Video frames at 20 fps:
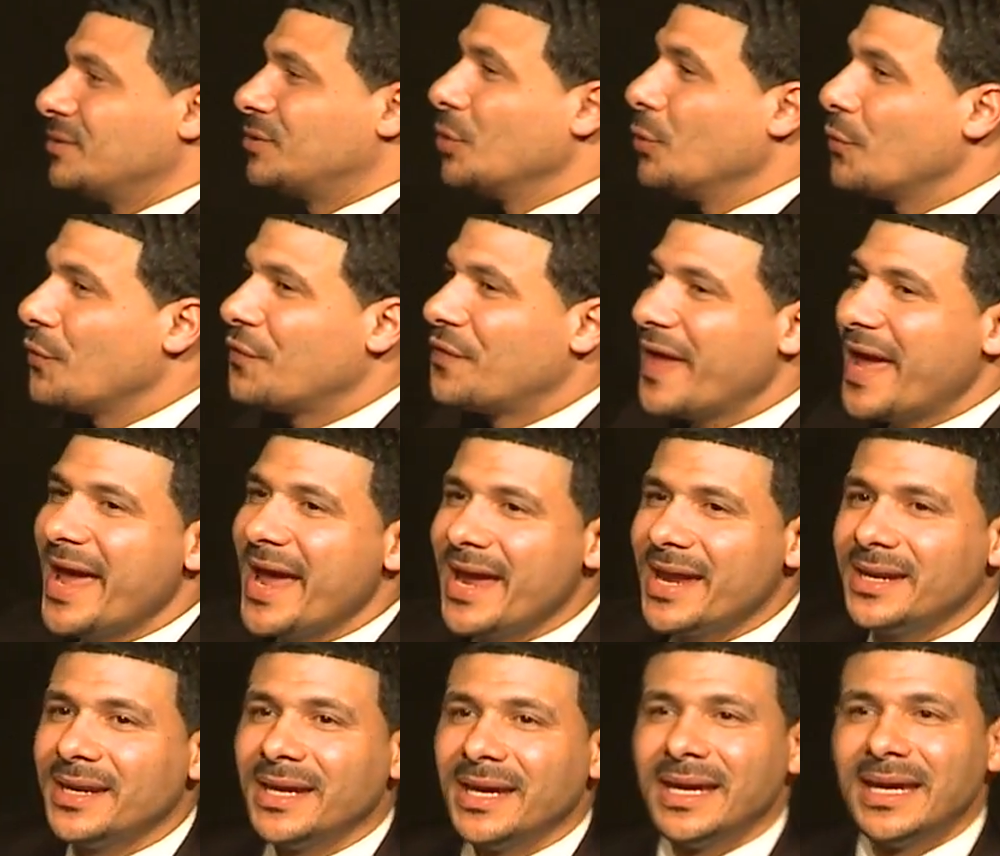to
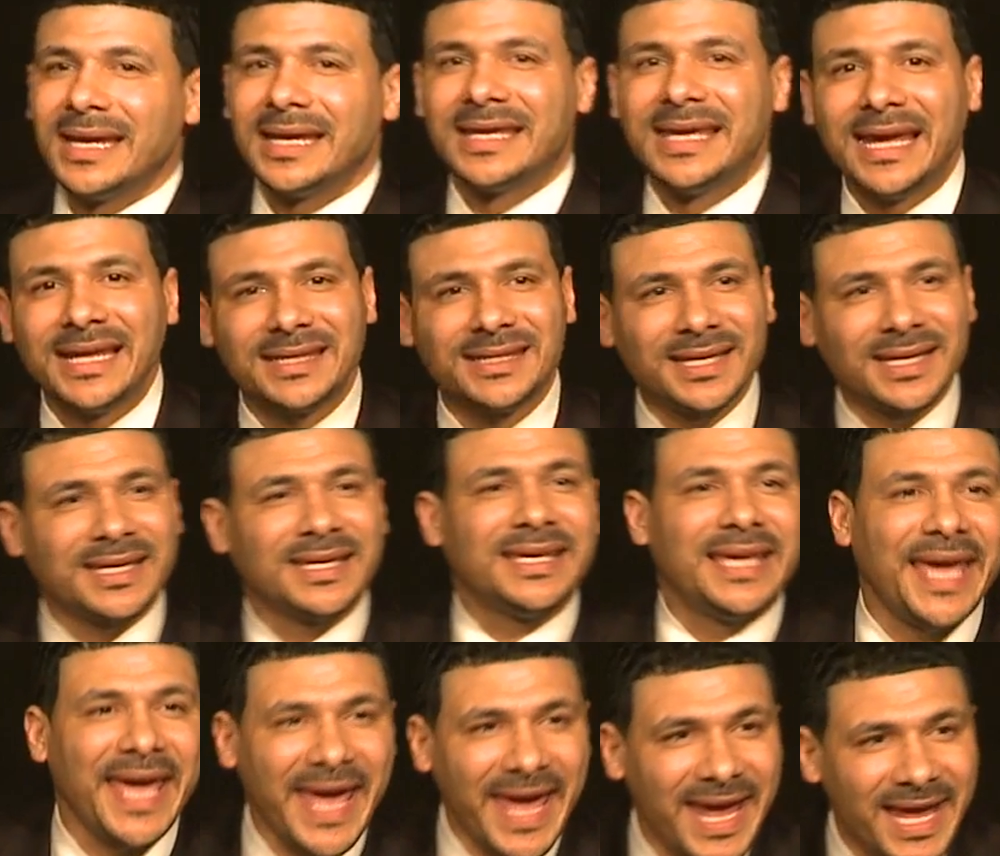then get the
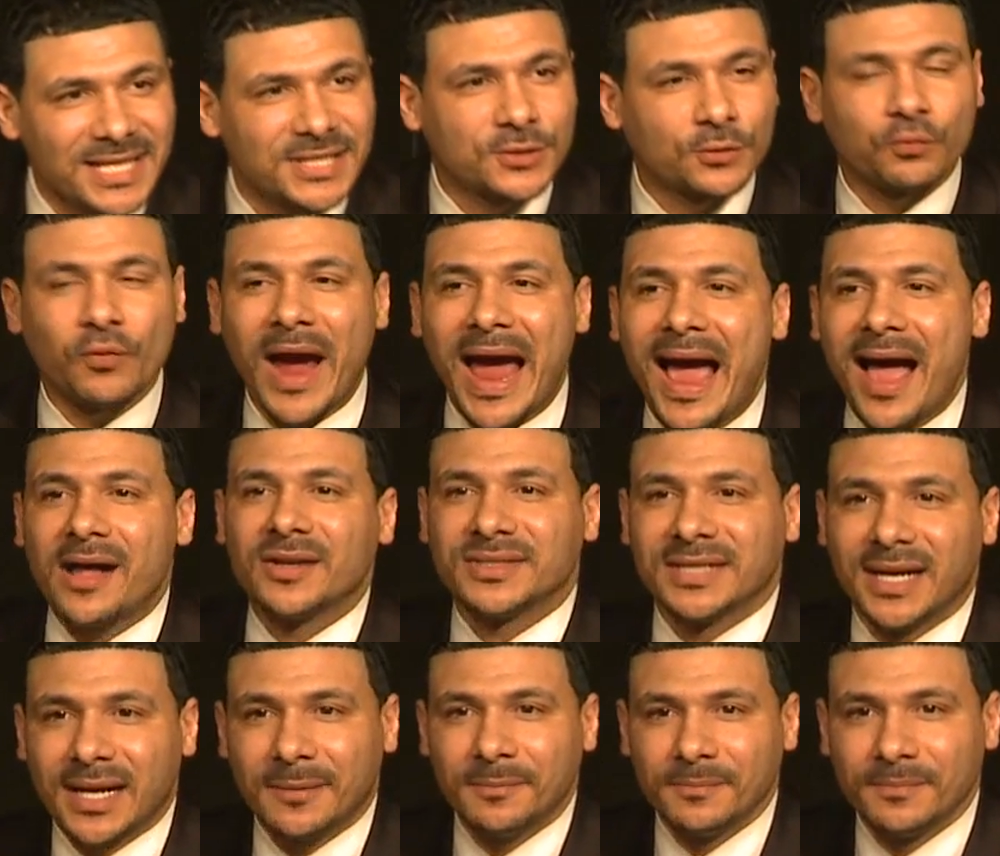kids
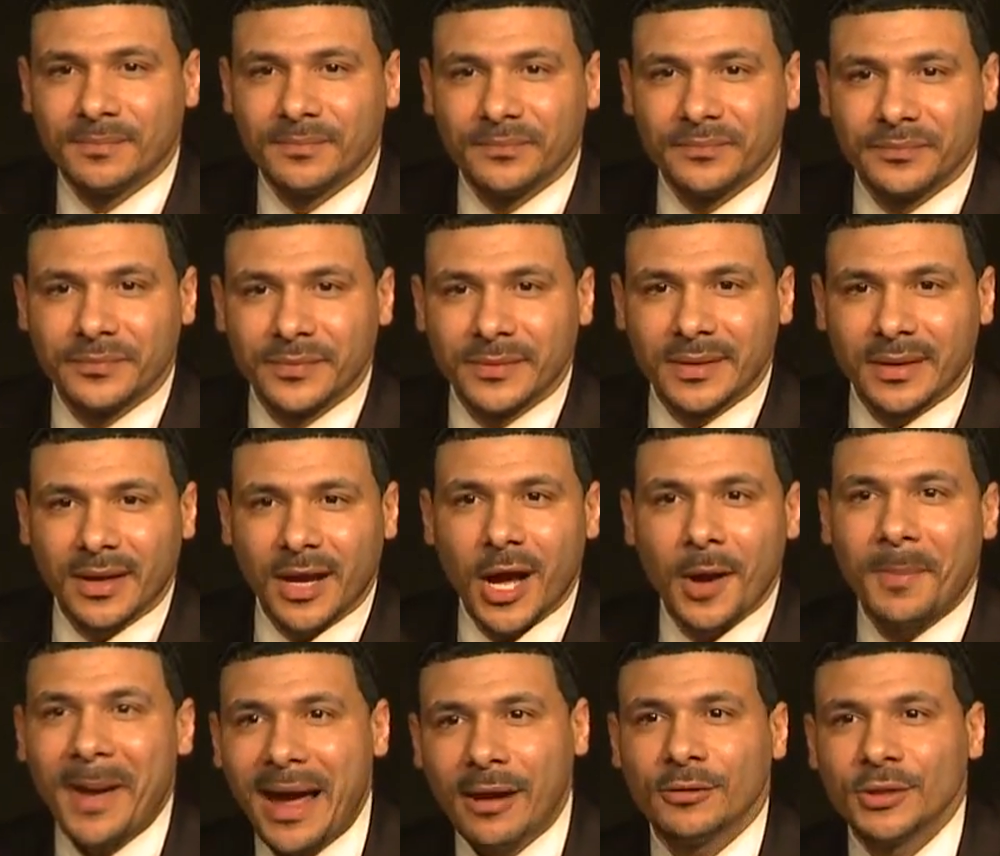riled up
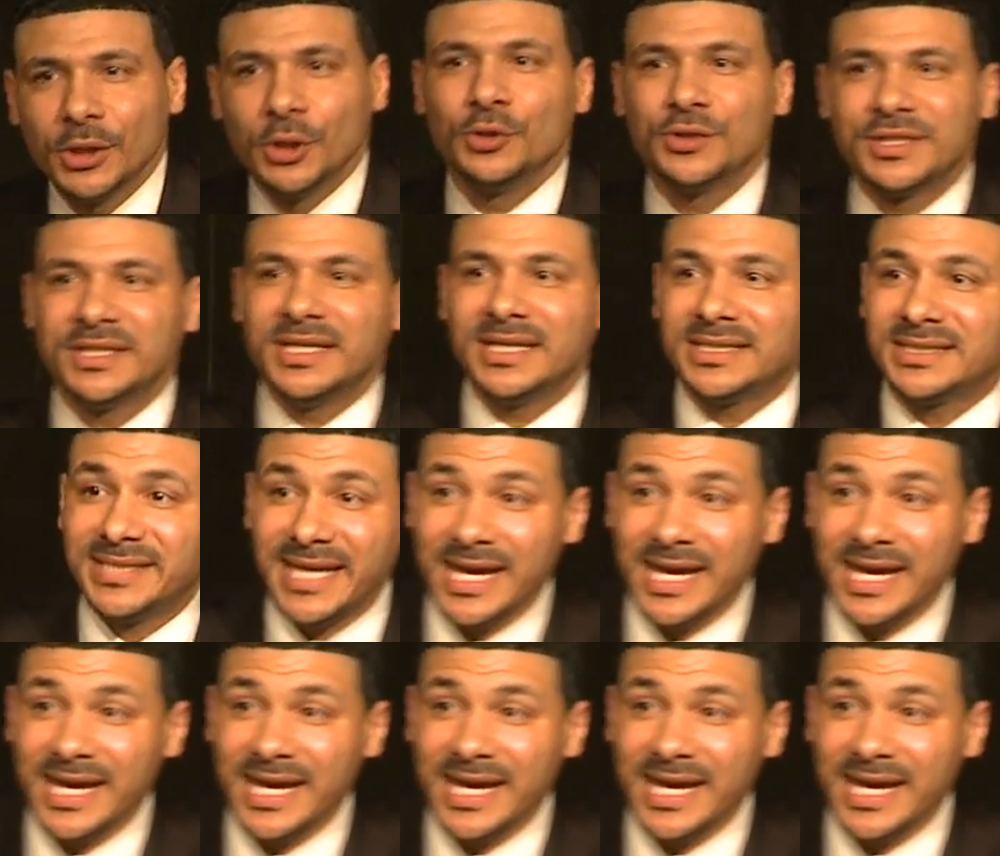about losing the